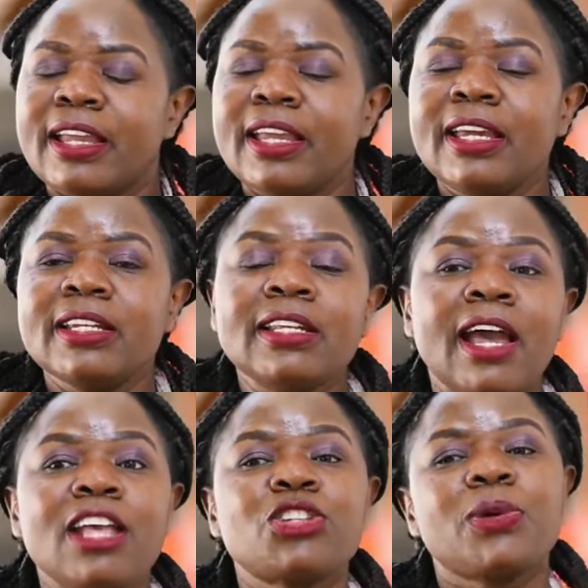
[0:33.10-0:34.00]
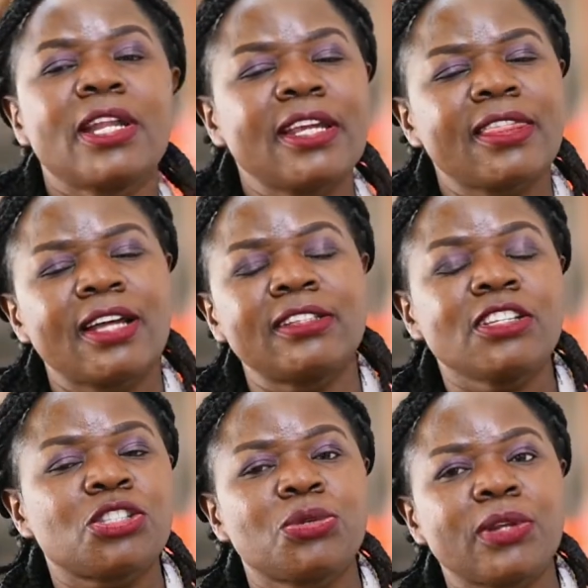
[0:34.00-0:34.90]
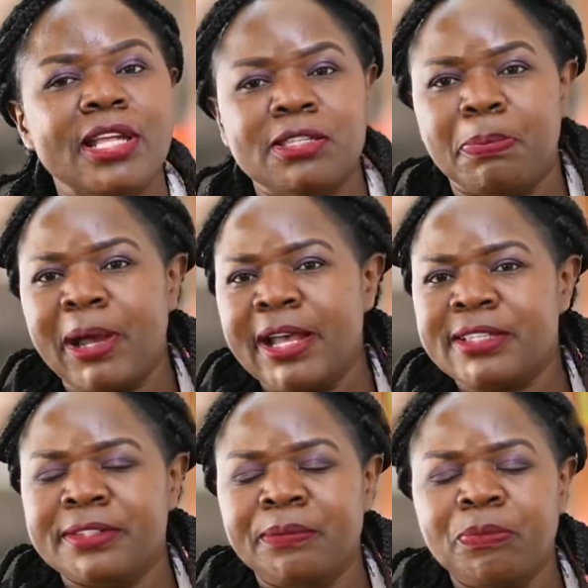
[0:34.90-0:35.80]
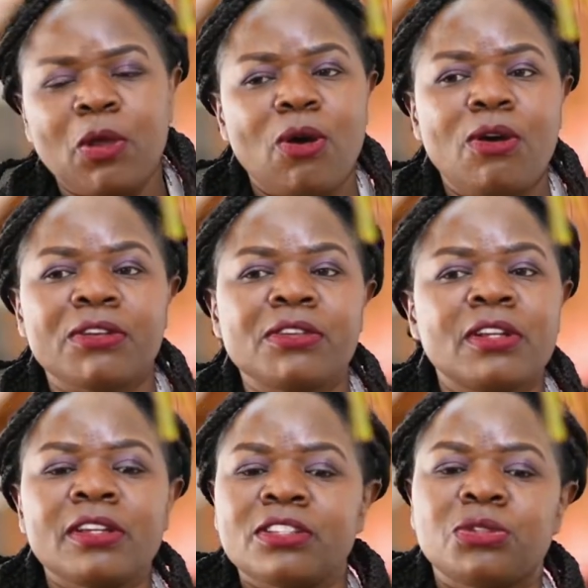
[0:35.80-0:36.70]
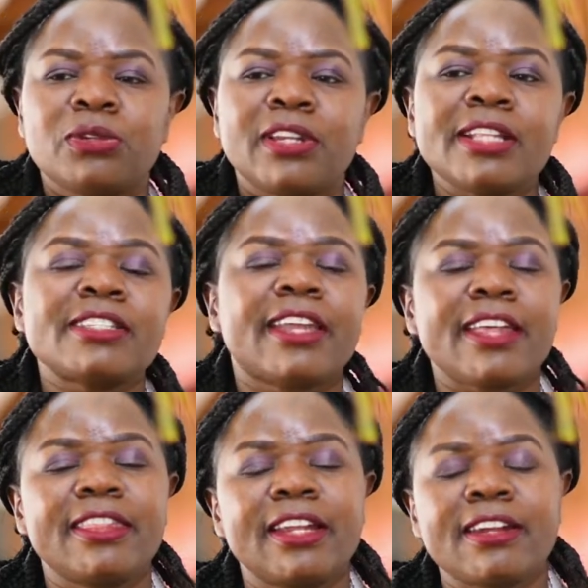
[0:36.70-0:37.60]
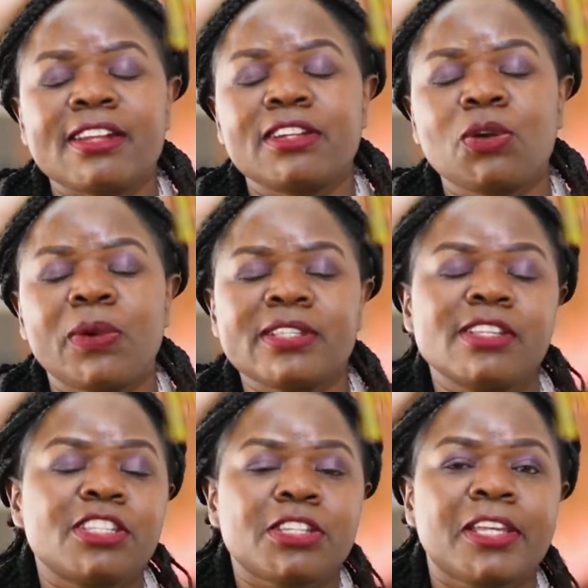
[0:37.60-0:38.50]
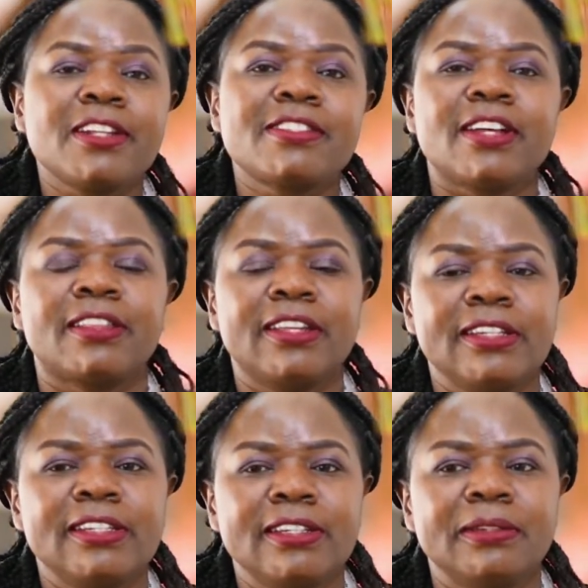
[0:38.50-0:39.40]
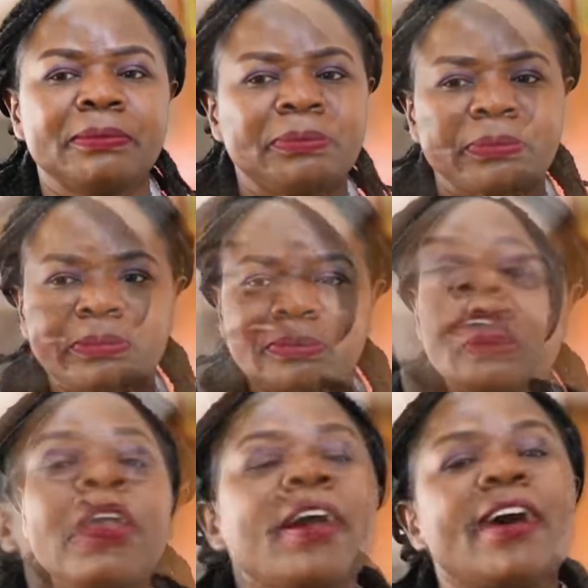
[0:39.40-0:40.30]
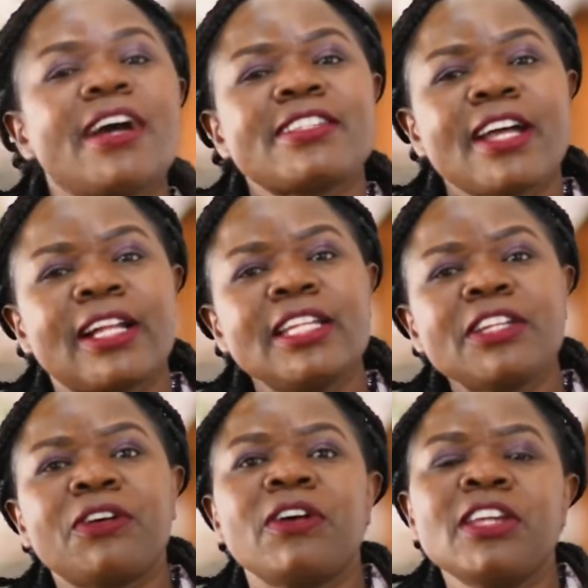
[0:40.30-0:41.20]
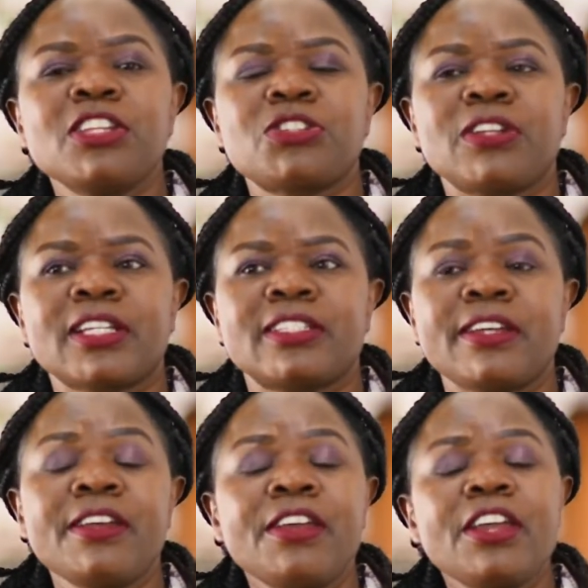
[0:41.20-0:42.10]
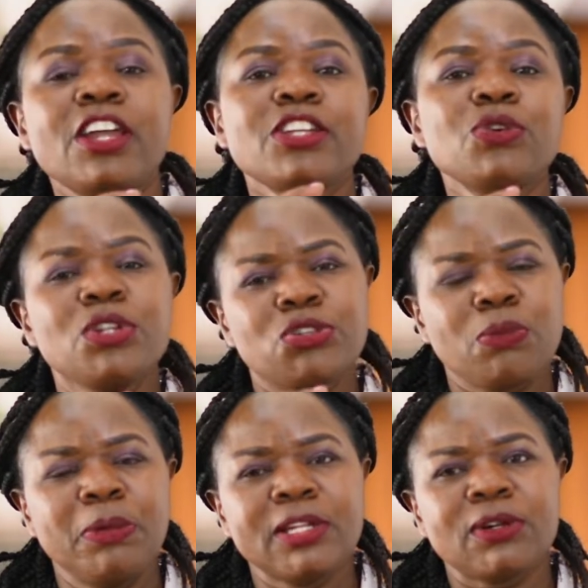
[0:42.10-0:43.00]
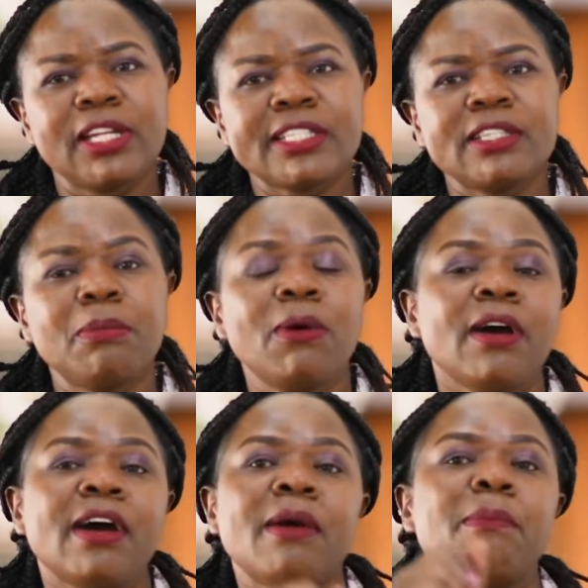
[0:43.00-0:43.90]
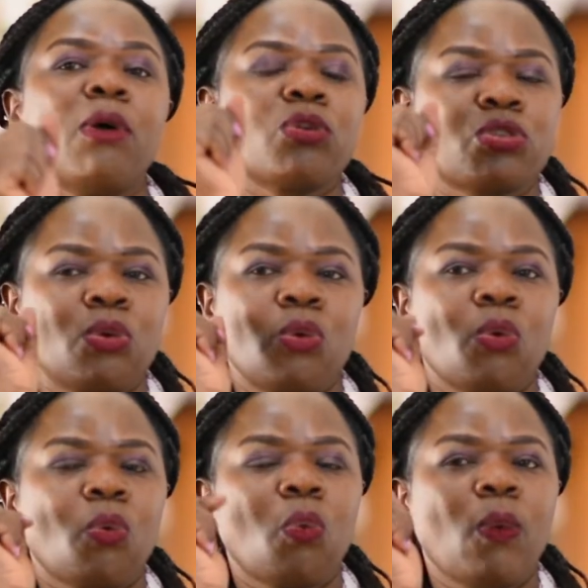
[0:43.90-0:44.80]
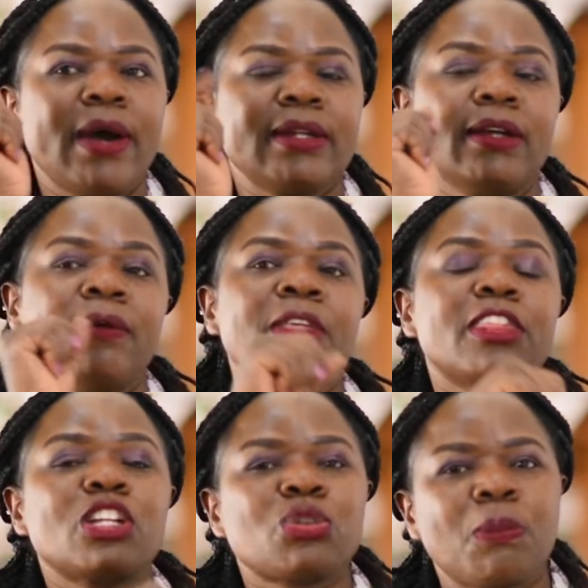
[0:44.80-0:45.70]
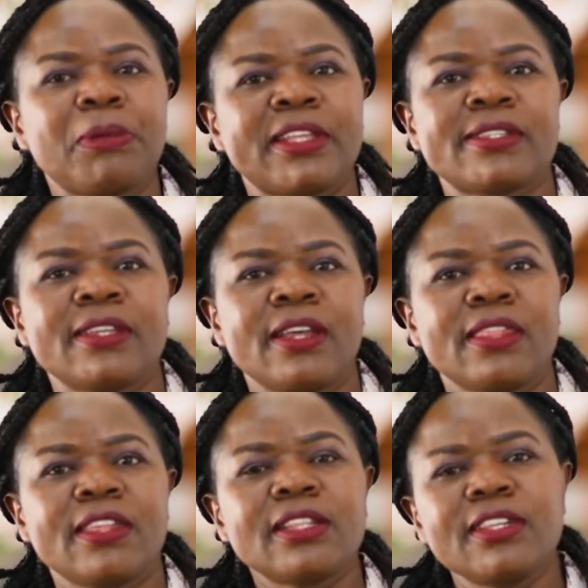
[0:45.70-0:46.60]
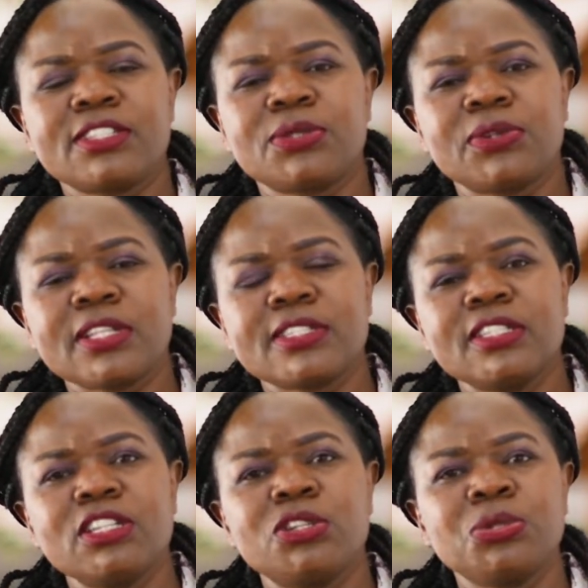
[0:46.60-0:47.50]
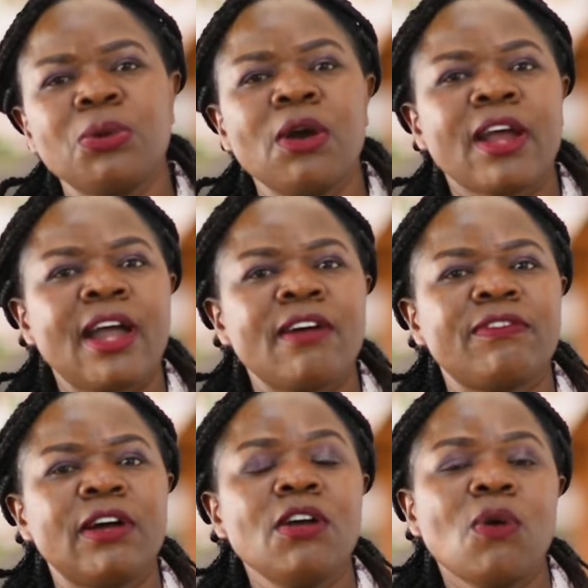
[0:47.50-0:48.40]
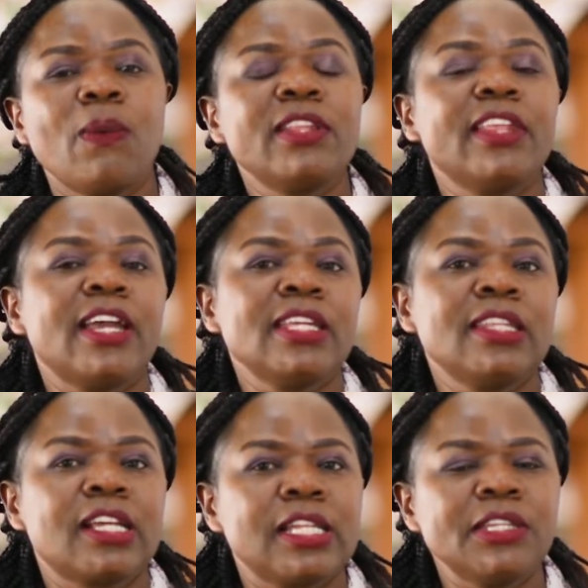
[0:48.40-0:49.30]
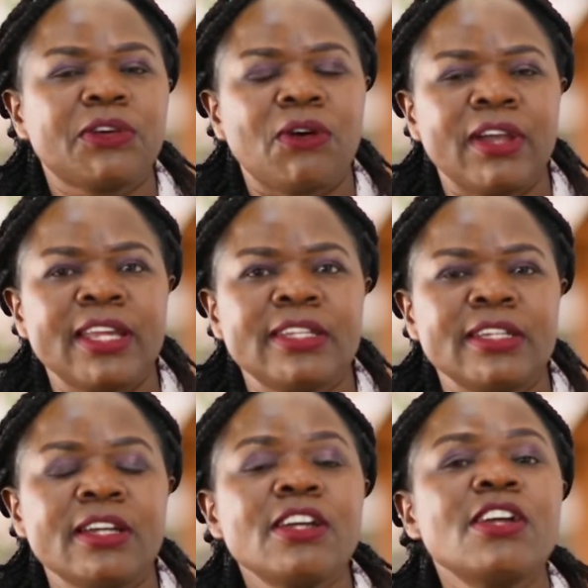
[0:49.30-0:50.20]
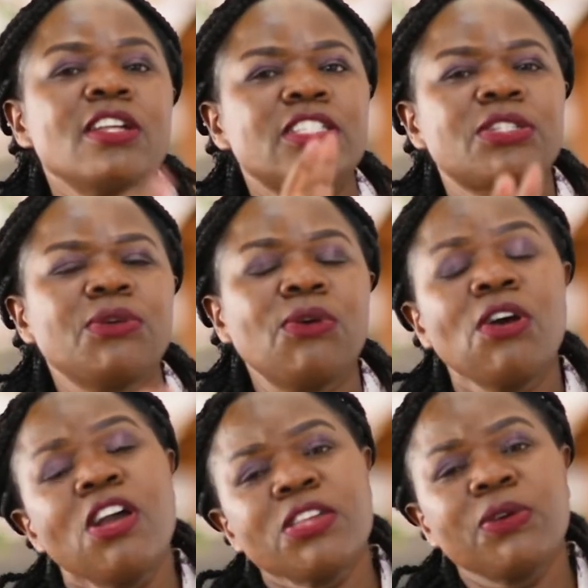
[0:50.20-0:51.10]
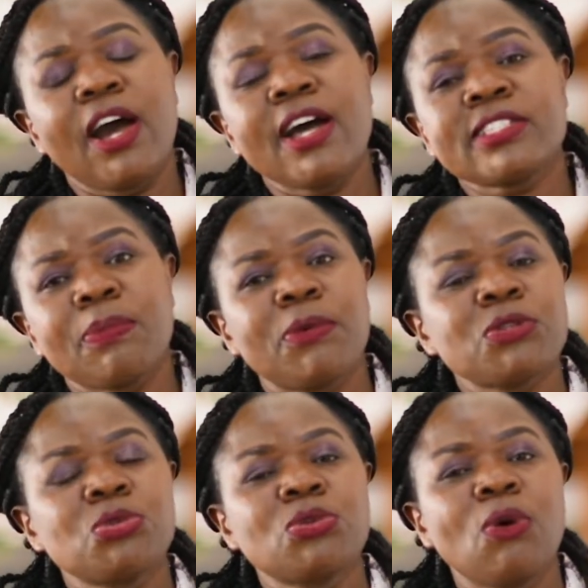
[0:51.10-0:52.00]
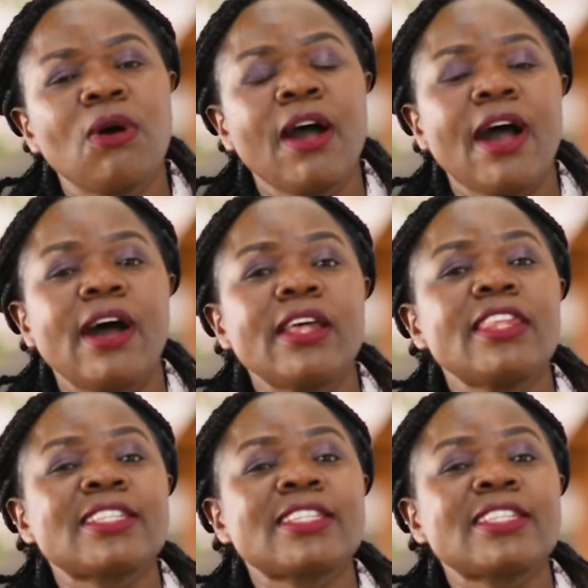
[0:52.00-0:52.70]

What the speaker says: in ensuring that students pass or students get the requisite skills that they need. As a clinical instructor, you need to be knowledgeable about, one, the topics that the students need to cover when they are in the clinical area. Two, you are supposed to know the